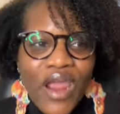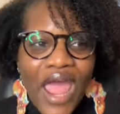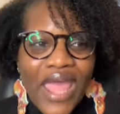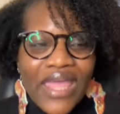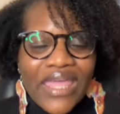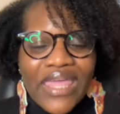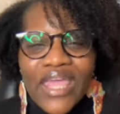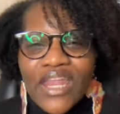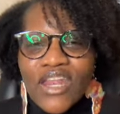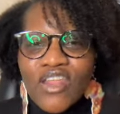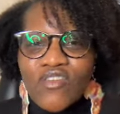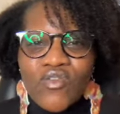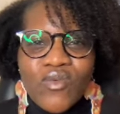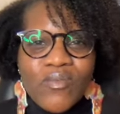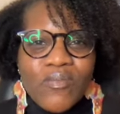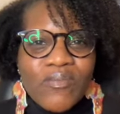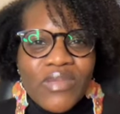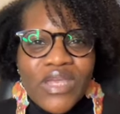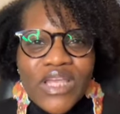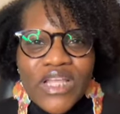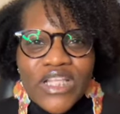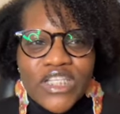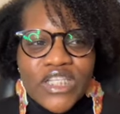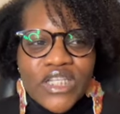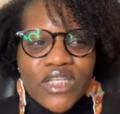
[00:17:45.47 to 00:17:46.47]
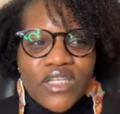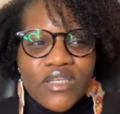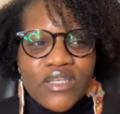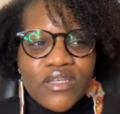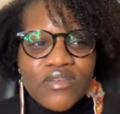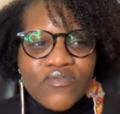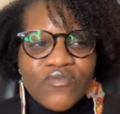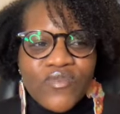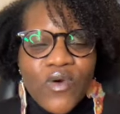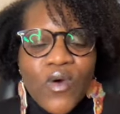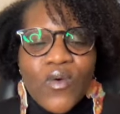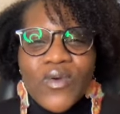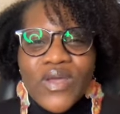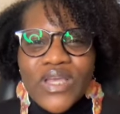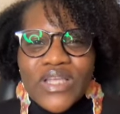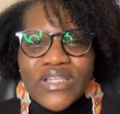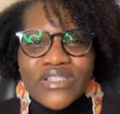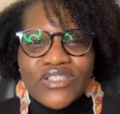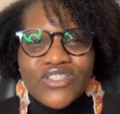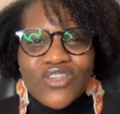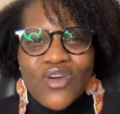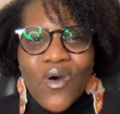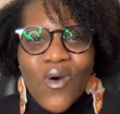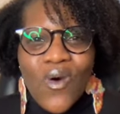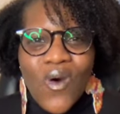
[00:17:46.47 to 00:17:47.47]
I can't even be
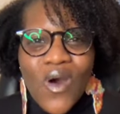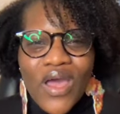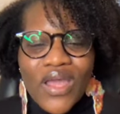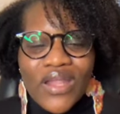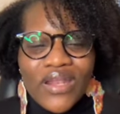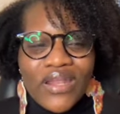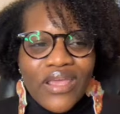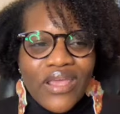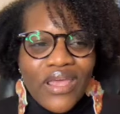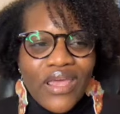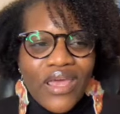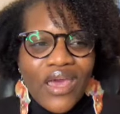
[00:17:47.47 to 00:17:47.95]
focused on